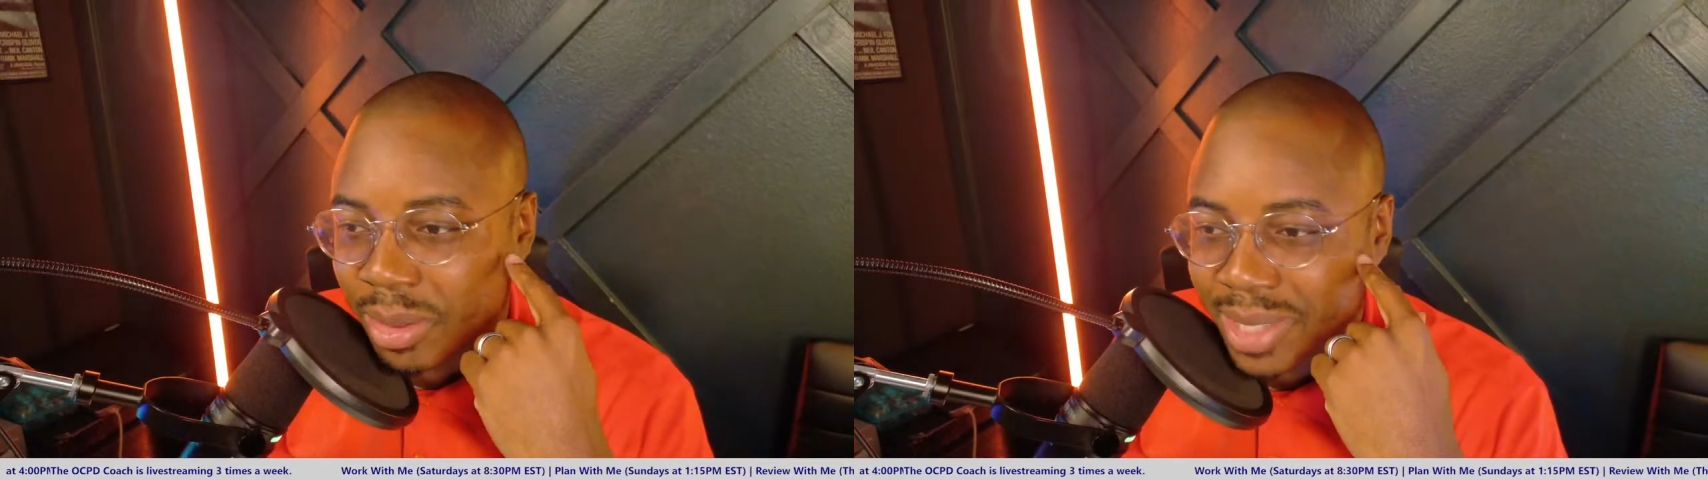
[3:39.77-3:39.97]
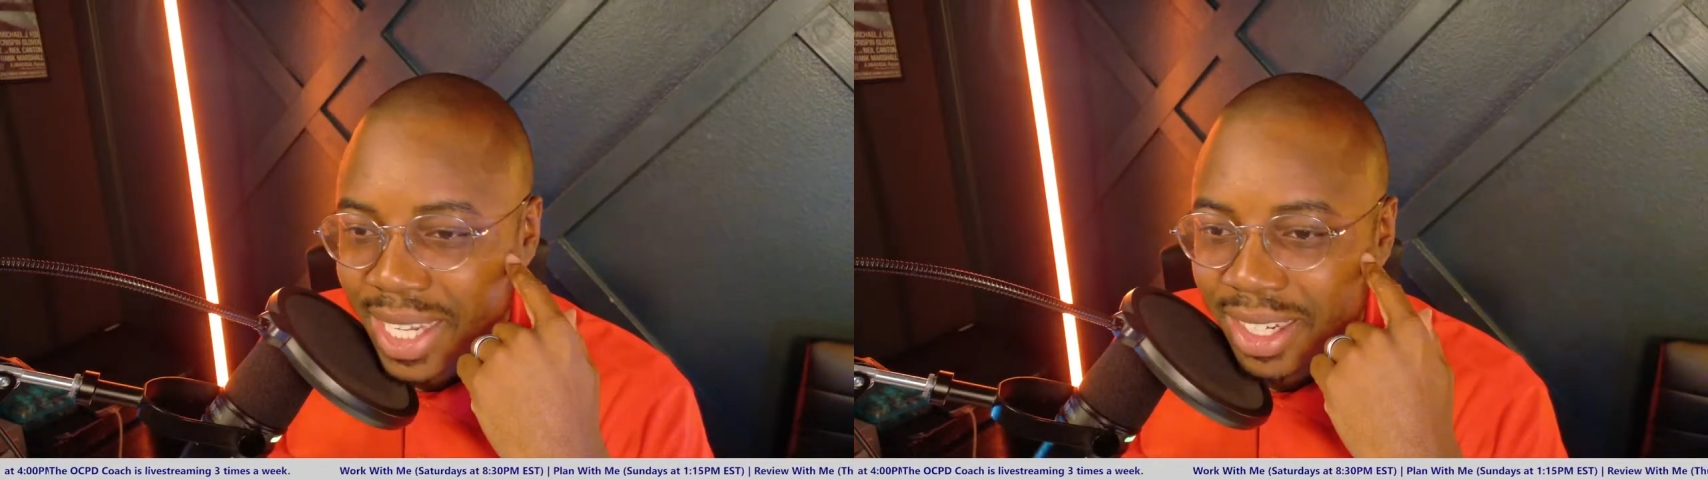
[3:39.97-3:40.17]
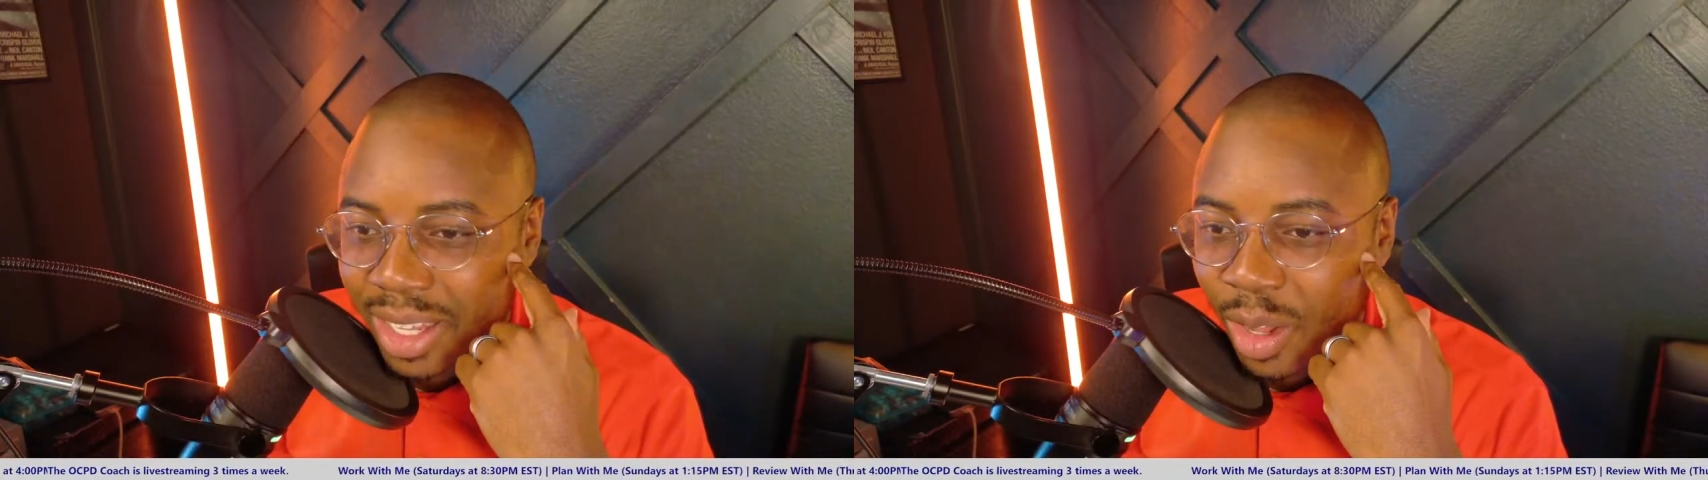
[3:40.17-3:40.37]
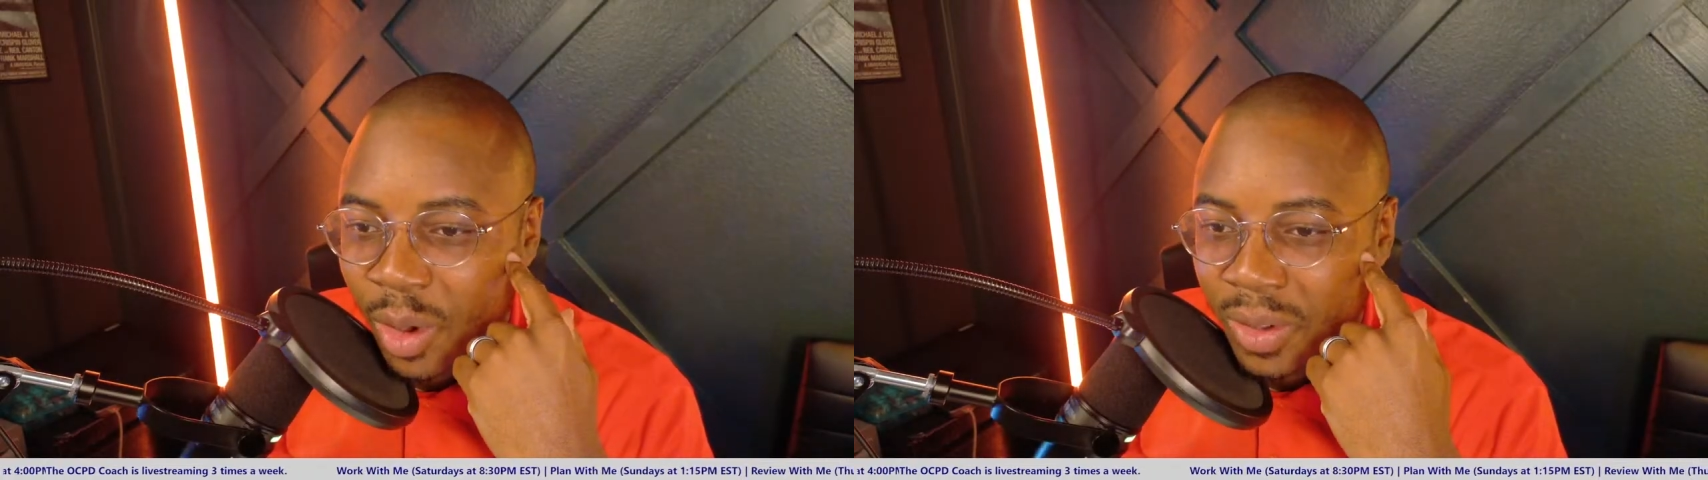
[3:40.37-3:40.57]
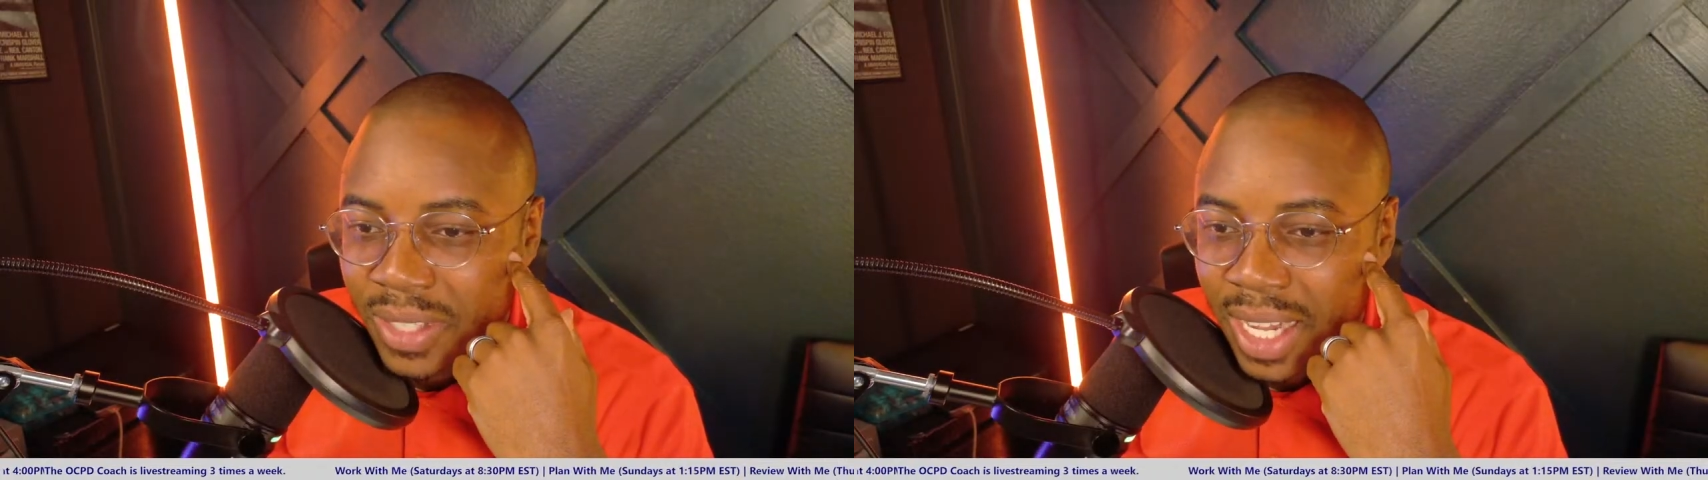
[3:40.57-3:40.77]
taking a
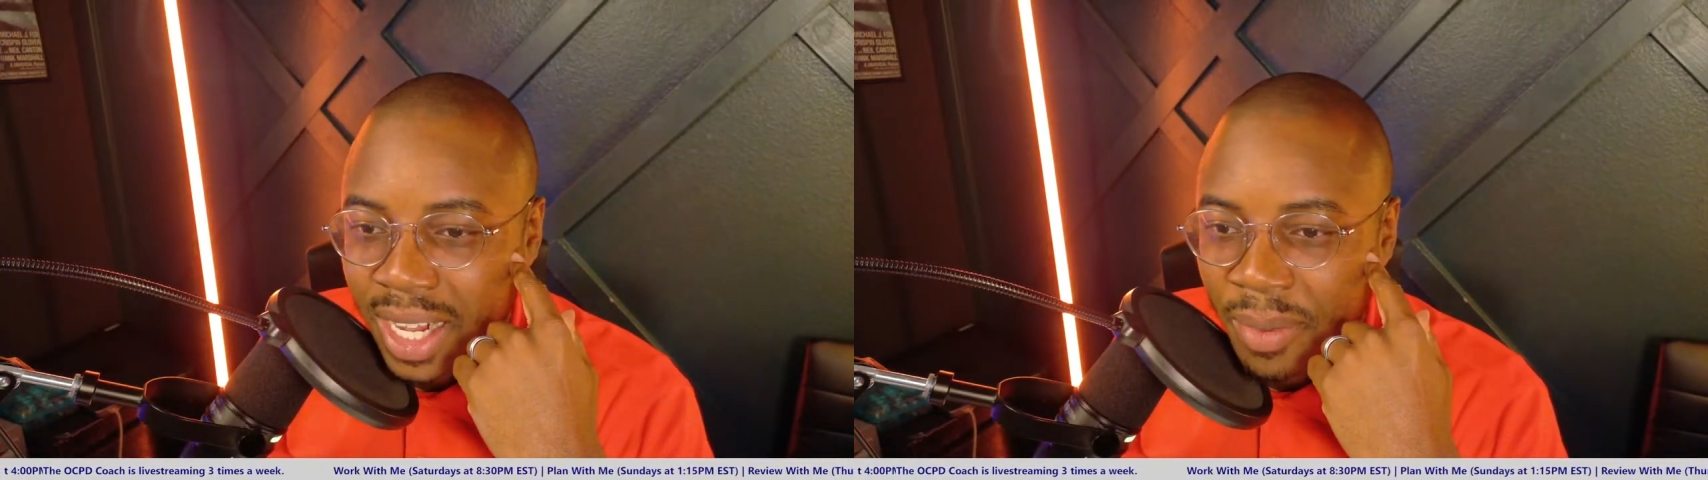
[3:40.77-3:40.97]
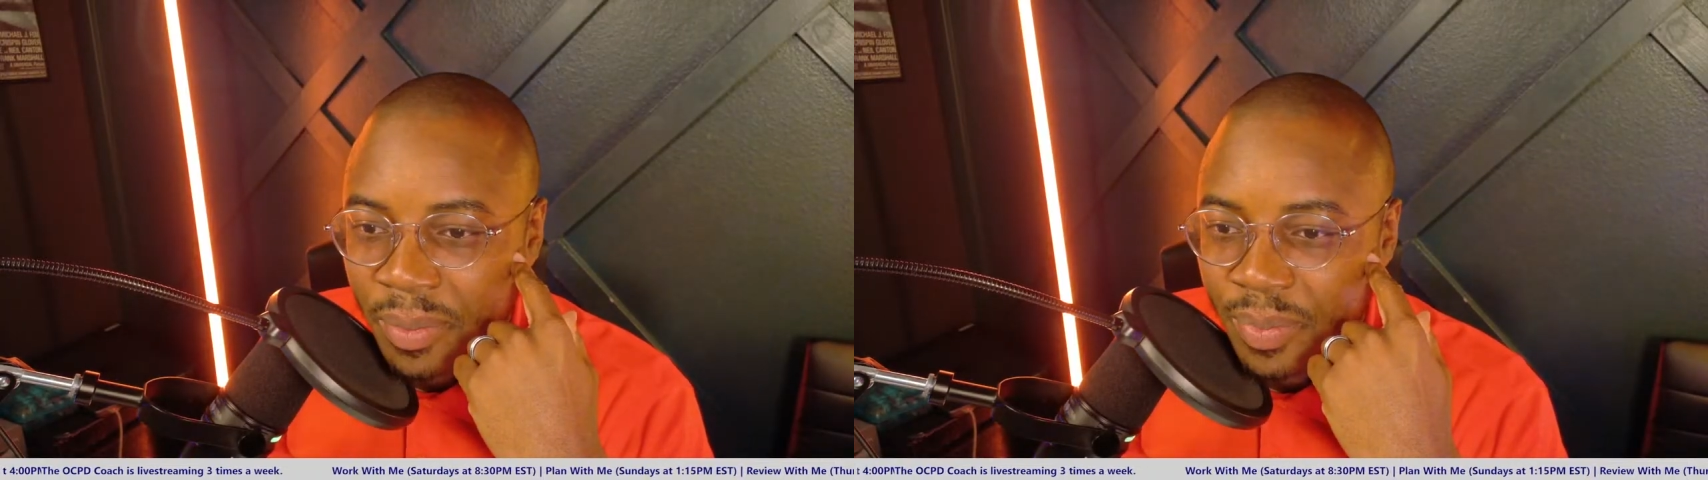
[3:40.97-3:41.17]
long time.